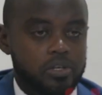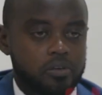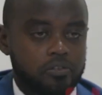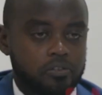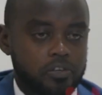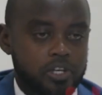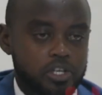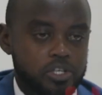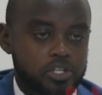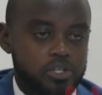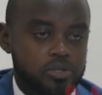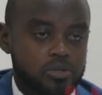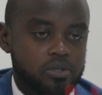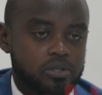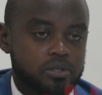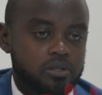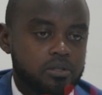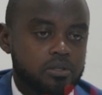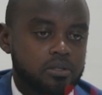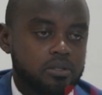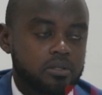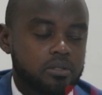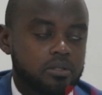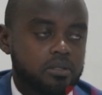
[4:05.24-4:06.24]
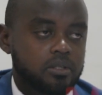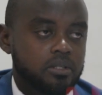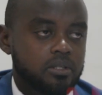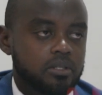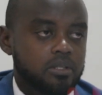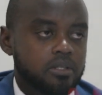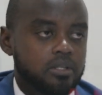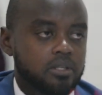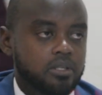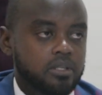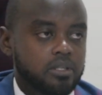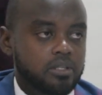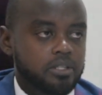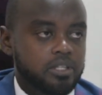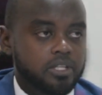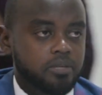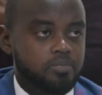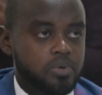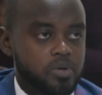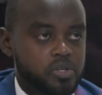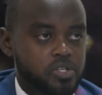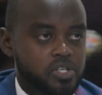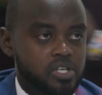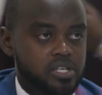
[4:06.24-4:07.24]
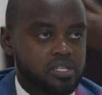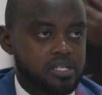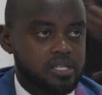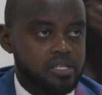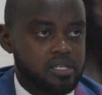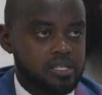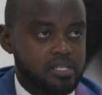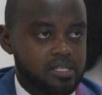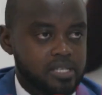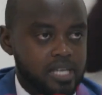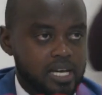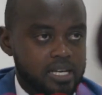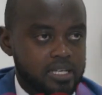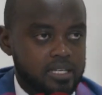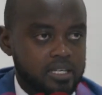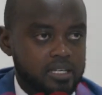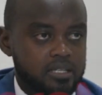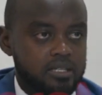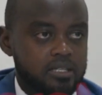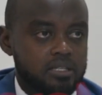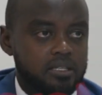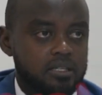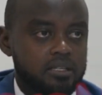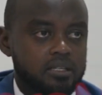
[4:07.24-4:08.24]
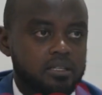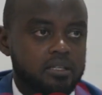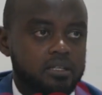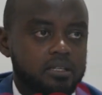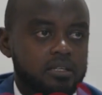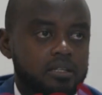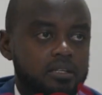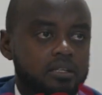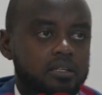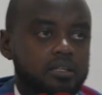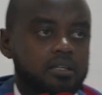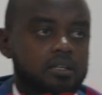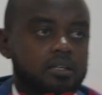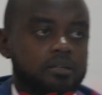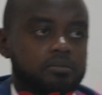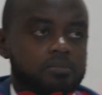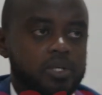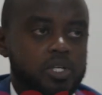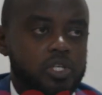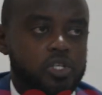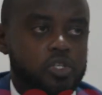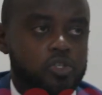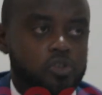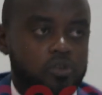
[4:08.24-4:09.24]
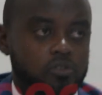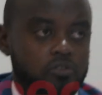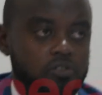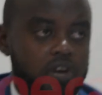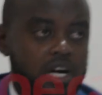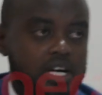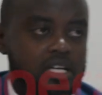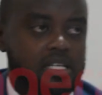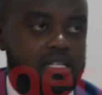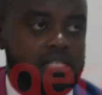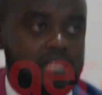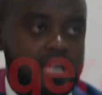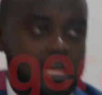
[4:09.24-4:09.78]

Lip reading: renovation. The process is started. Ministry of Works